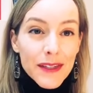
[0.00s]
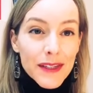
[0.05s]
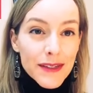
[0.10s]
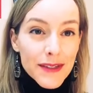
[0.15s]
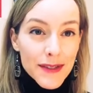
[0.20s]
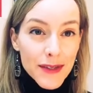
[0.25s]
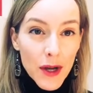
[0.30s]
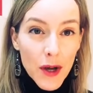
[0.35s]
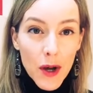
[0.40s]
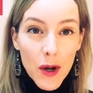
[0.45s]

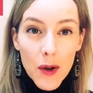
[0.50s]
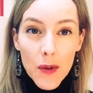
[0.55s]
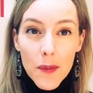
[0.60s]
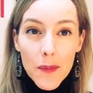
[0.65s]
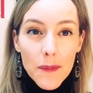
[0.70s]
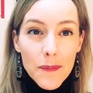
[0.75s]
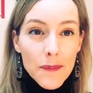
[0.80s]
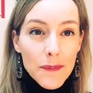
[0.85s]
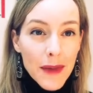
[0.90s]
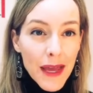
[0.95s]
So
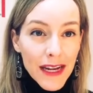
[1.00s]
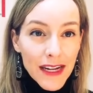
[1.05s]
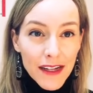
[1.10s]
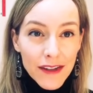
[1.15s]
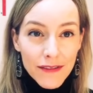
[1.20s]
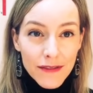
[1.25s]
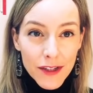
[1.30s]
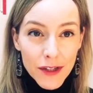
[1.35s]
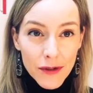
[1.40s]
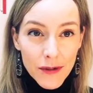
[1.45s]
many
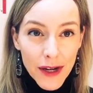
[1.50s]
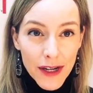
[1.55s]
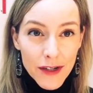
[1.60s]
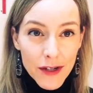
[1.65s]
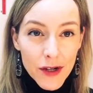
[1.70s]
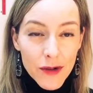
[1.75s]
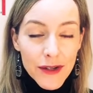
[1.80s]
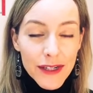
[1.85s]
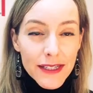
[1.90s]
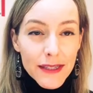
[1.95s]
of you I
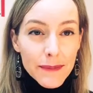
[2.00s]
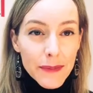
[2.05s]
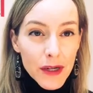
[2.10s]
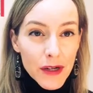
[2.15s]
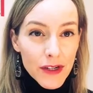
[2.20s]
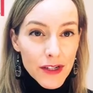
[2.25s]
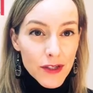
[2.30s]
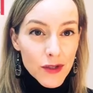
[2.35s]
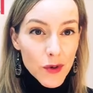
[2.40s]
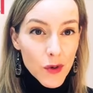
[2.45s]
know
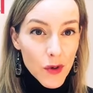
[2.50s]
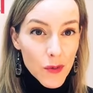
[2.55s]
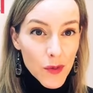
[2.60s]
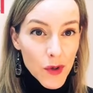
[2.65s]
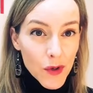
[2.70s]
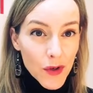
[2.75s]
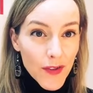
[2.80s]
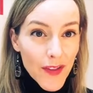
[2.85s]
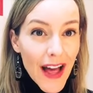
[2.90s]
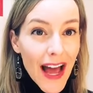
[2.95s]
experience
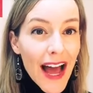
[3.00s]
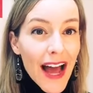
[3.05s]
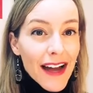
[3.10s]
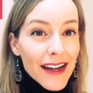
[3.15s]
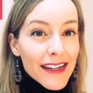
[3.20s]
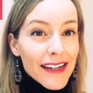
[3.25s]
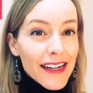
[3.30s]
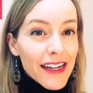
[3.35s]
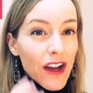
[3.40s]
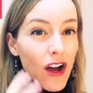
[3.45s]
hormonal
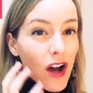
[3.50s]
acne.